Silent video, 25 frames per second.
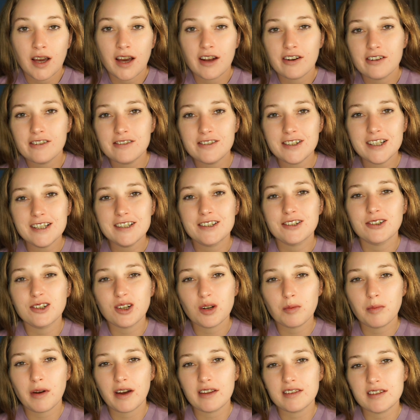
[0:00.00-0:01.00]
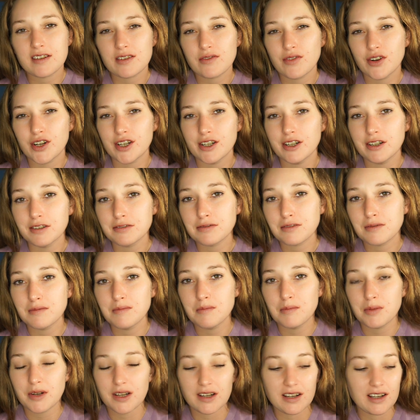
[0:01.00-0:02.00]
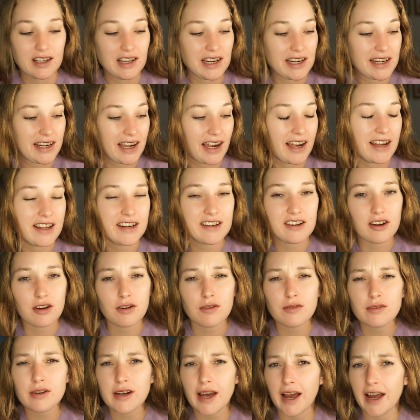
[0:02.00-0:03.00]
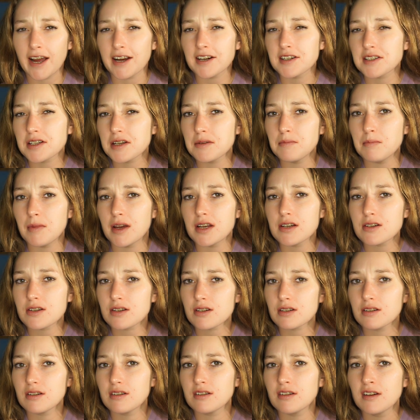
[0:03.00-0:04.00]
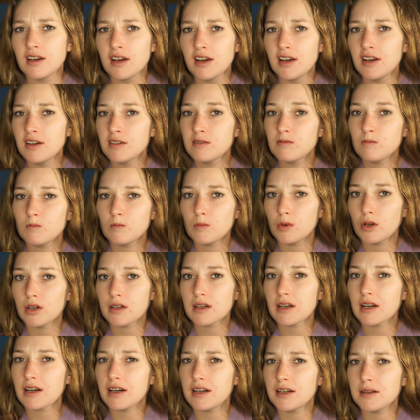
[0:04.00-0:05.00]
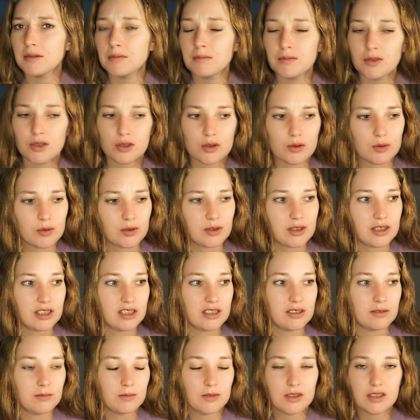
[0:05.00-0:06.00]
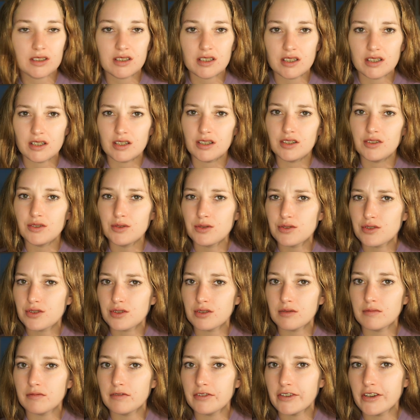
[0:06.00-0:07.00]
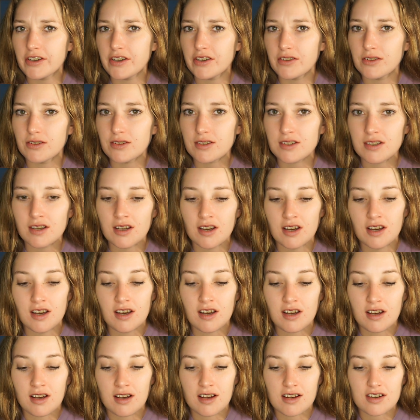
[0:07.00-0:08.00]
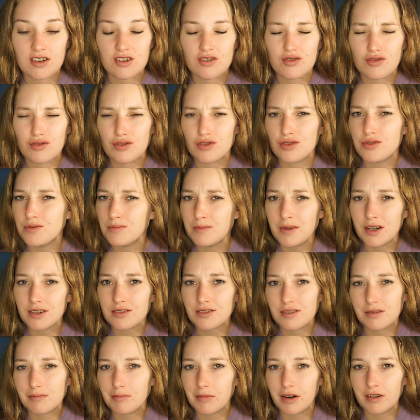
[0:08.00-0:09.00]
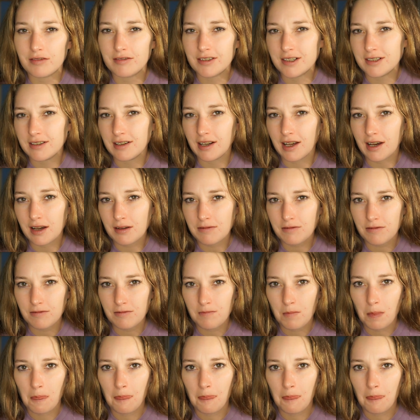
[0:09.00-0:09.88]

I don't really talk about this very often, but like I don't actually mention what I'm doing with the YouTube videos too much in my real life.